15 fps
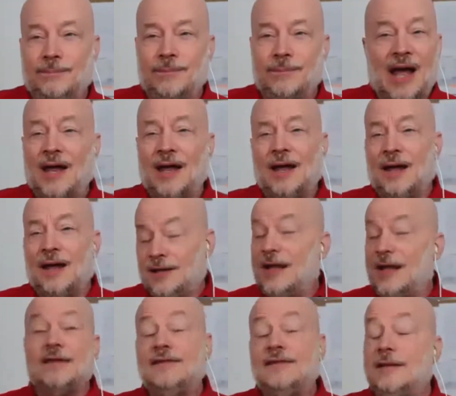And in
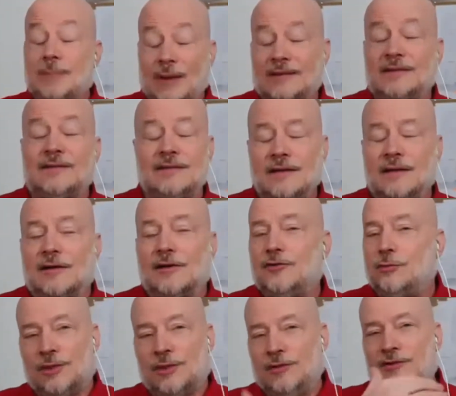entity-based
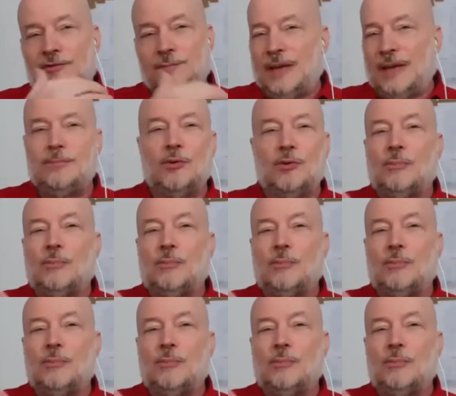search, whether it's people,